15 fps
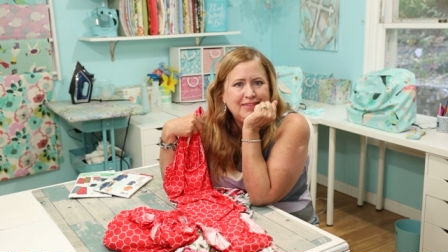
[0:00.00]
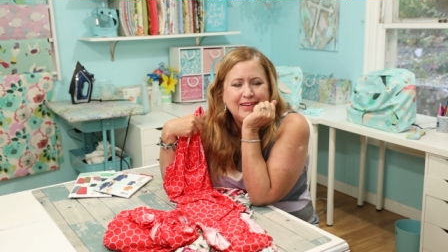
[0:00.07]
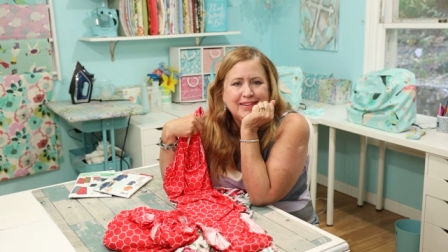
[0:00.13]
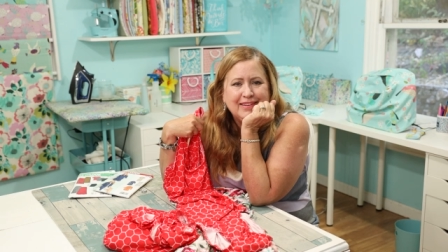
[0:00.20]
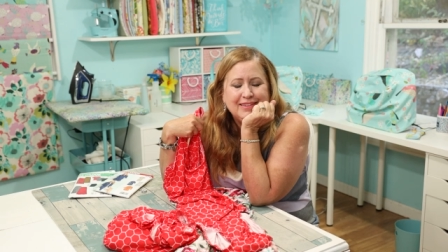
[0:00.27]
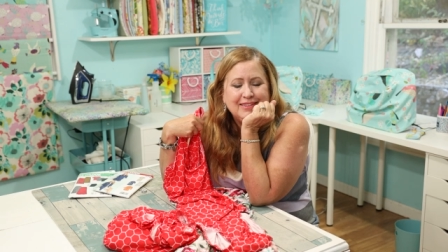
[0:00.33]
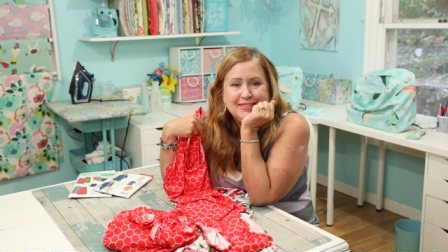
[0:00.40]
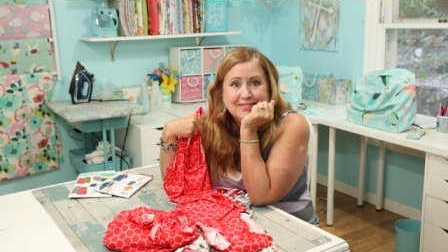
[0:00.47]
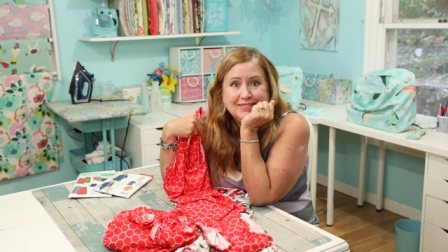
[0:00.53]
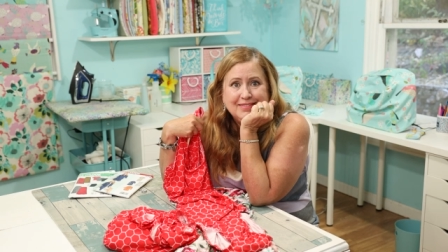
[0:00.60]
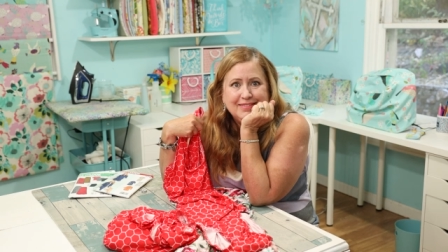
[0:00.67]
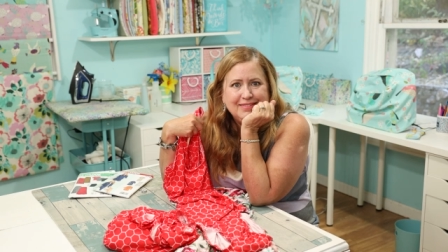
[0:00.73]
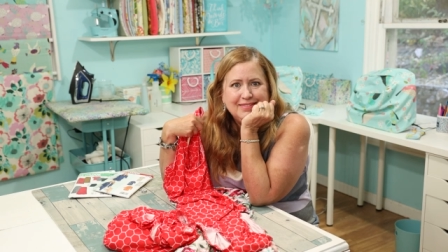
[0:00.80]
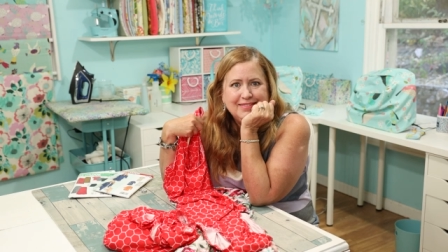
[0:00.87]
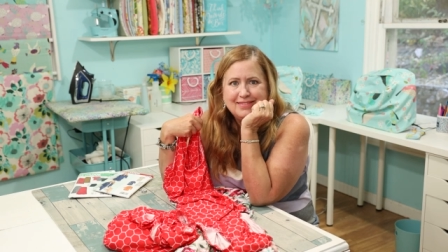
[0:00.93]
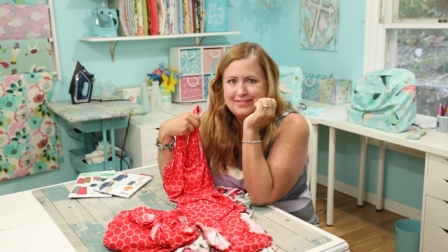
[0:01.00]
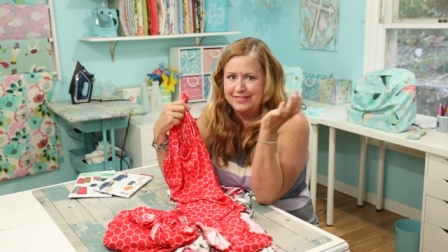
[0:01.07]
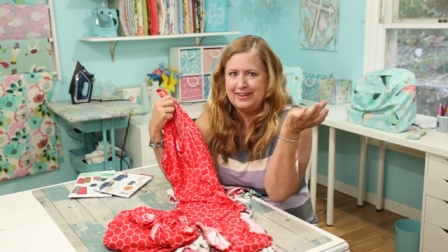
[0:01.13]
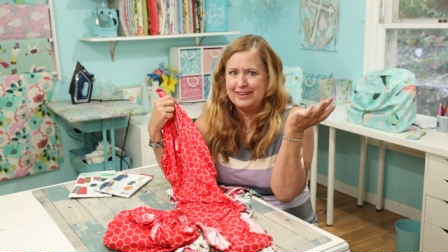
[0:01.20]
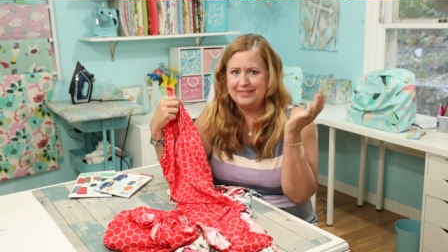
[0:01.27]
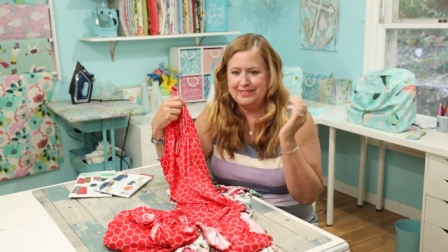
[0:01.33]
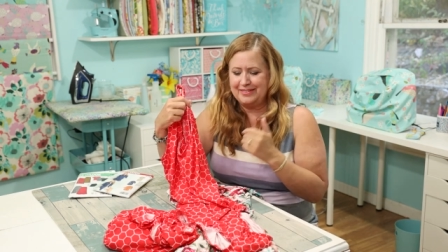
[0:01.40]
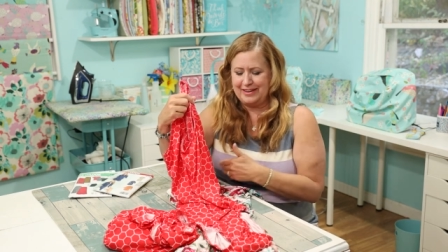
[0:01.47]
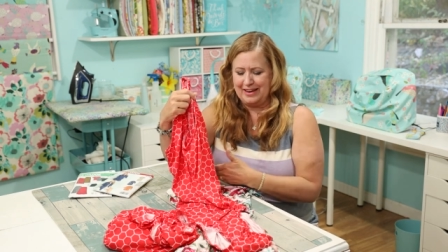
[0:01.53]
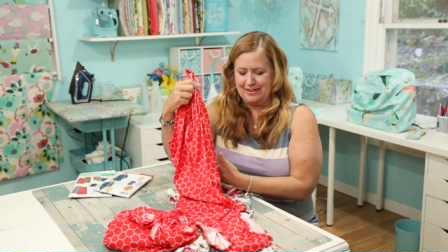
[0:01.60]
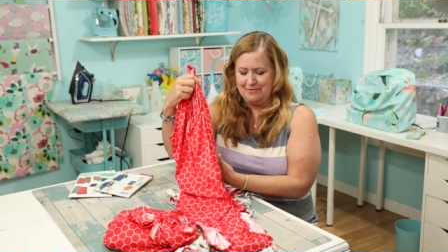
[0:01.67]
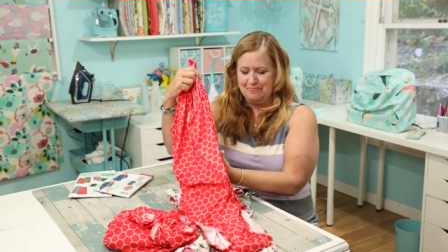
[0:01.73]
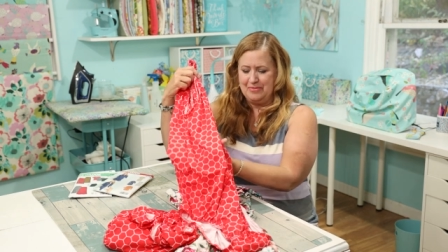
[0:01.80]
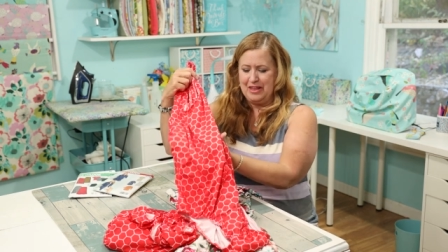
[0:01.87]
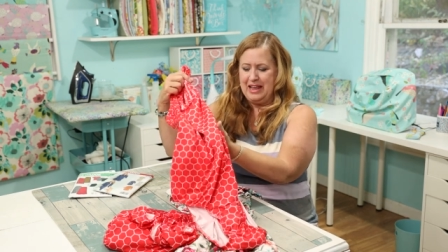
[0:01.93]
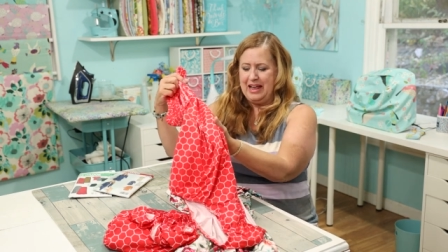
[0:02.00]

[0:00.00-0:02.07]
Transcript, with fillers: like second skin.